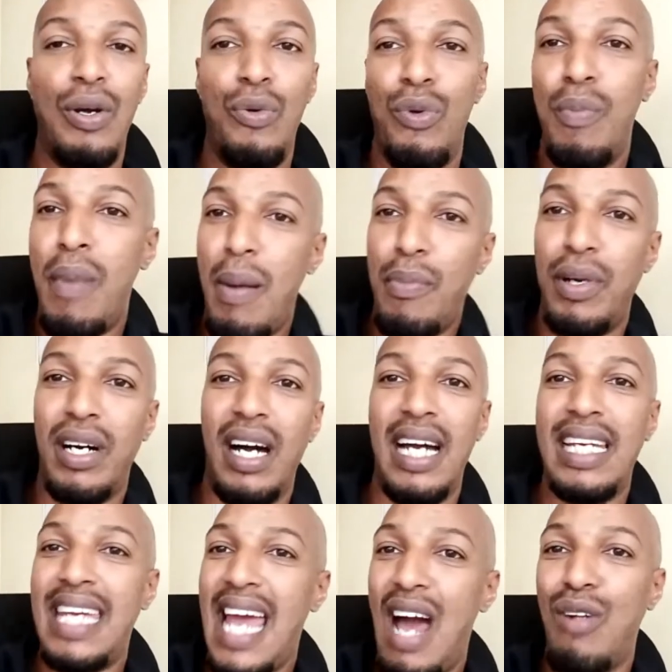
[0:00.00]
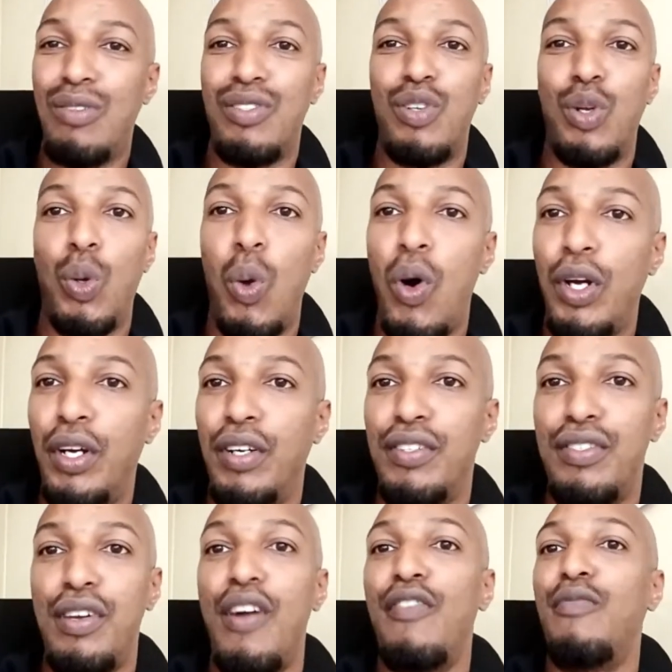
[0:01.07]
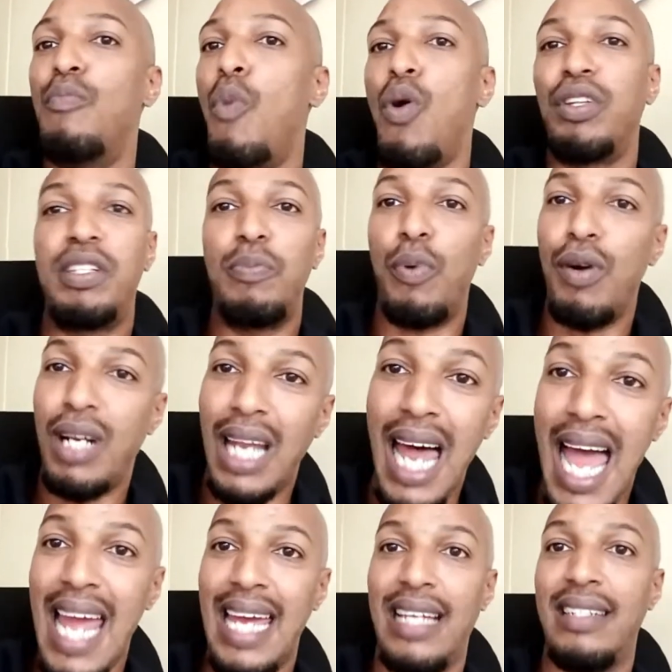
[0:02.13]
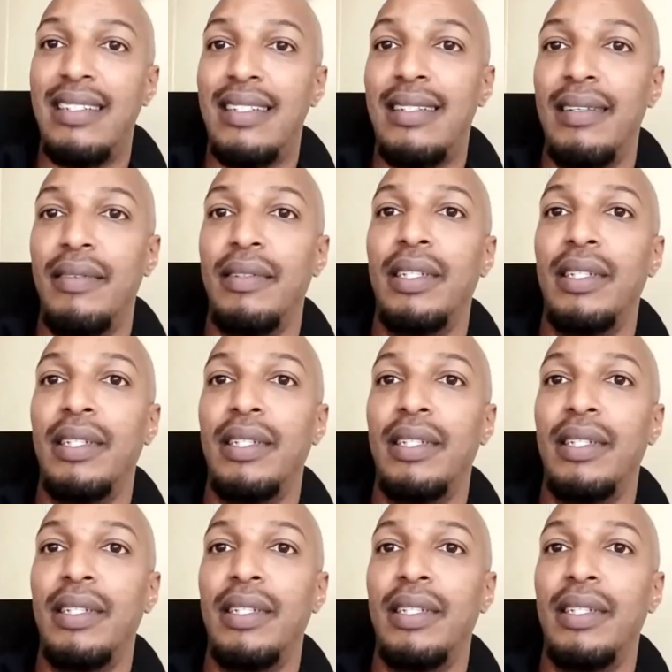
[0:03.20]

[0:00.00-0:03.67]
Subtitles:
Remember, accounts, lawyers serve multiple clients.